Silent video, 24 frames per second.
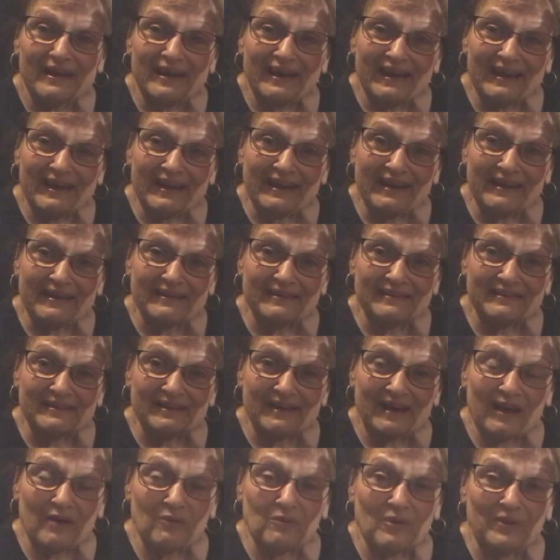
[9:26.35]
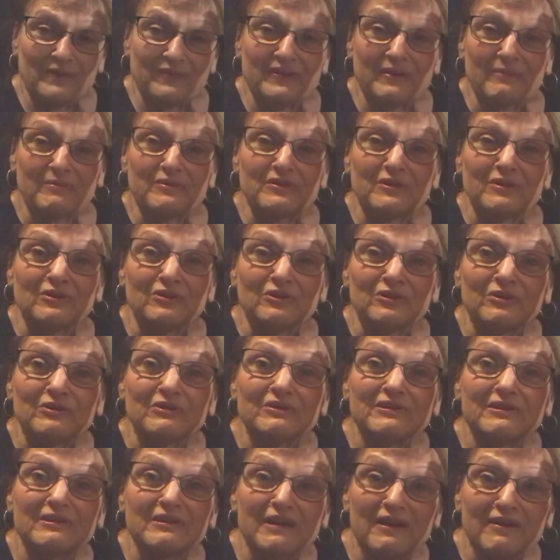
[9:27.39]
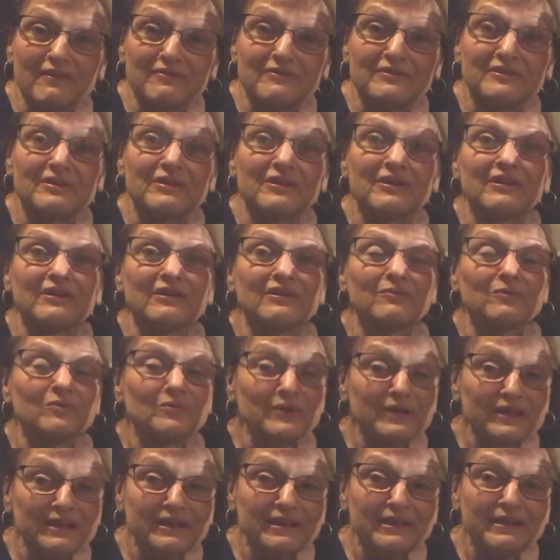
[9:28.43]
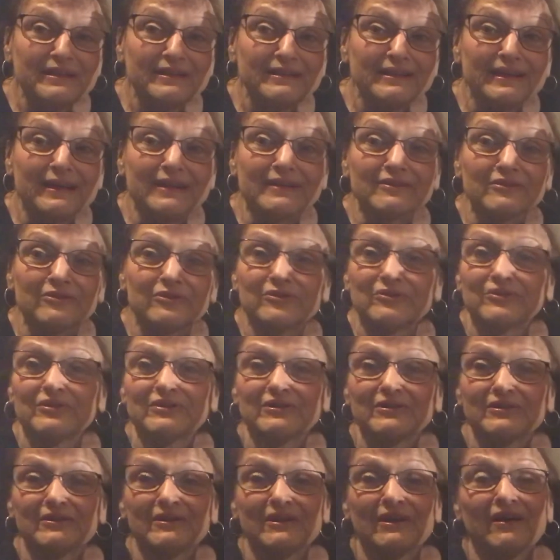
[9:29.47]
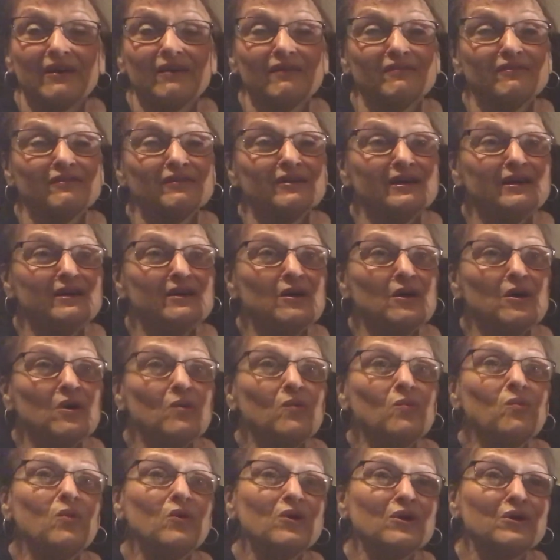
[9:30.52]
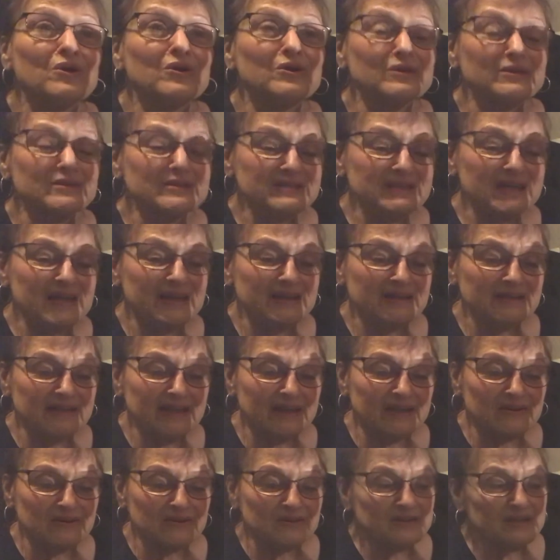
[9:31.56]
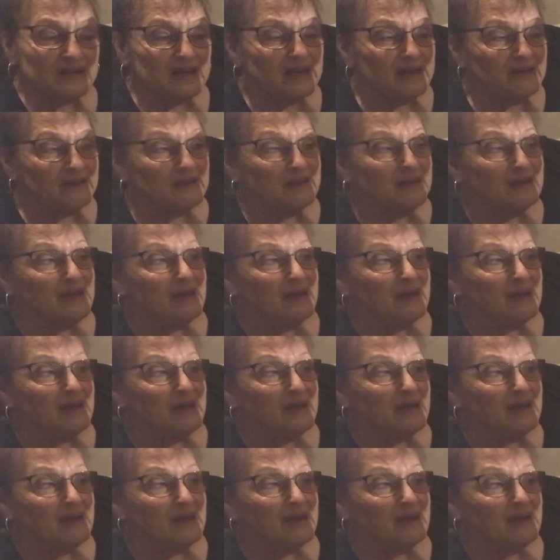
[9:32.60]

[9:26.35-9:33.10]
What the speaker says: And I want them to learn to love to read and learn to love words and letters. And